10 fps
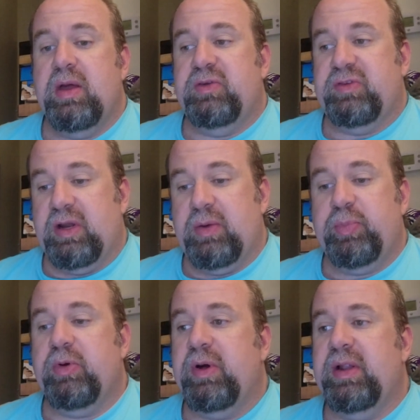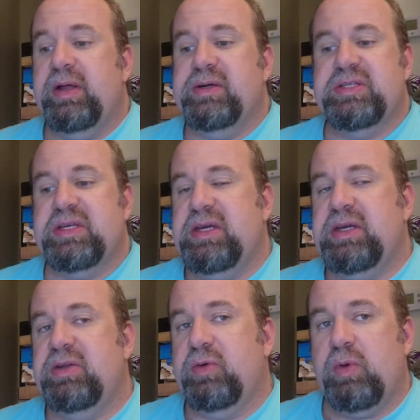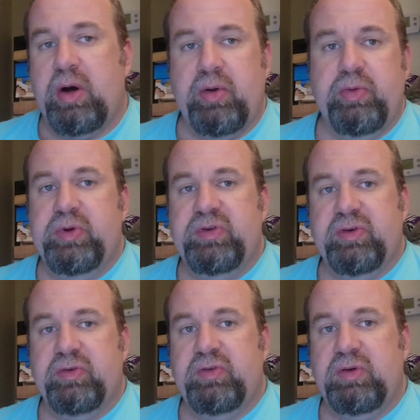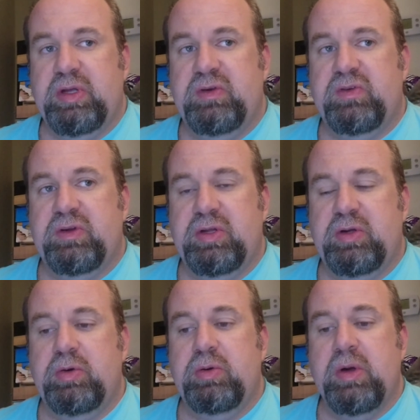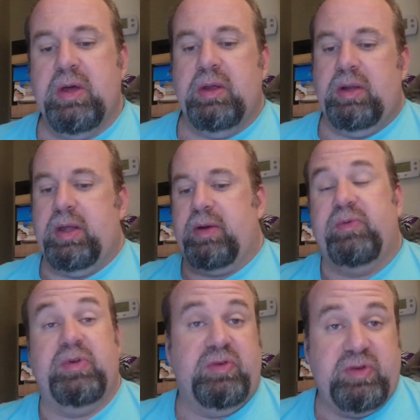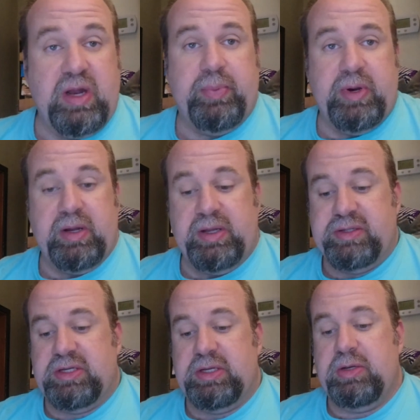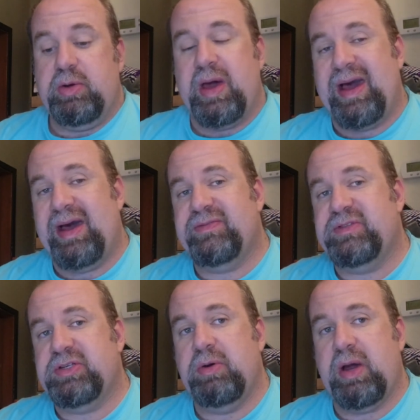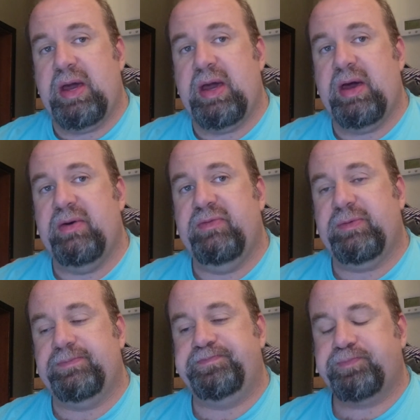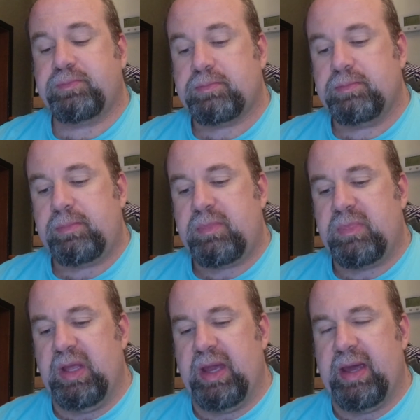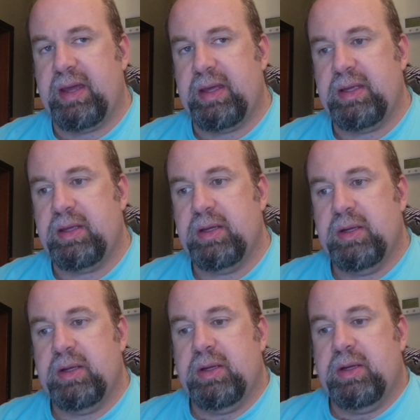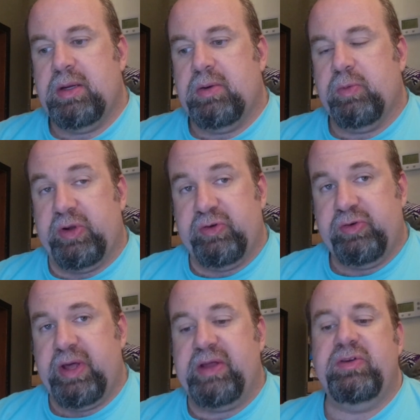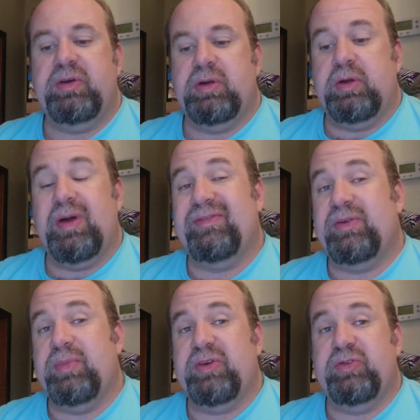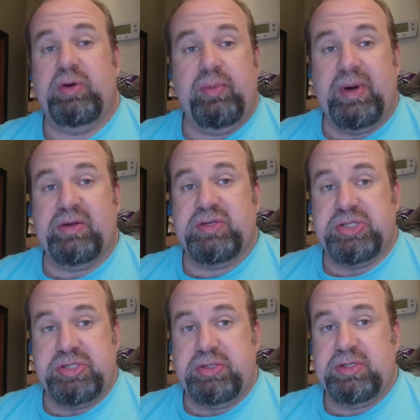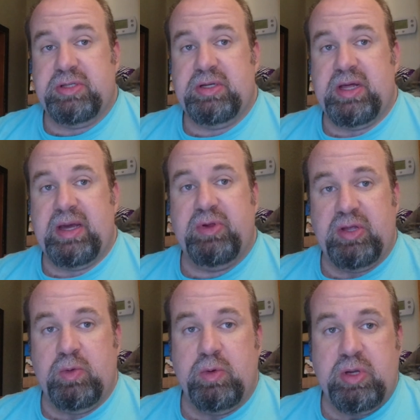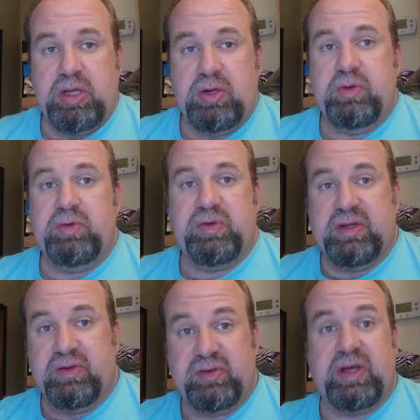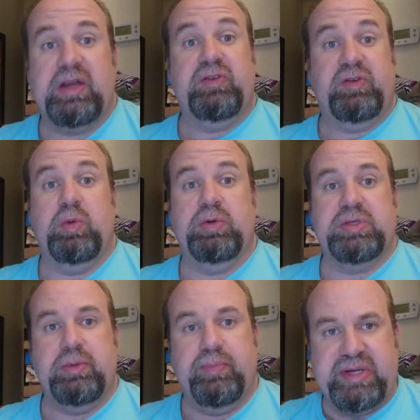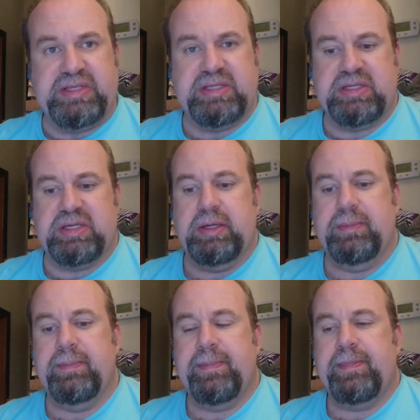Set up your LLC, do all the research you need to do. Like, to set up an LLC, you have to have a registered agent. You have to make sure nobody else is using the name that you want to use in the state that you want to do business in,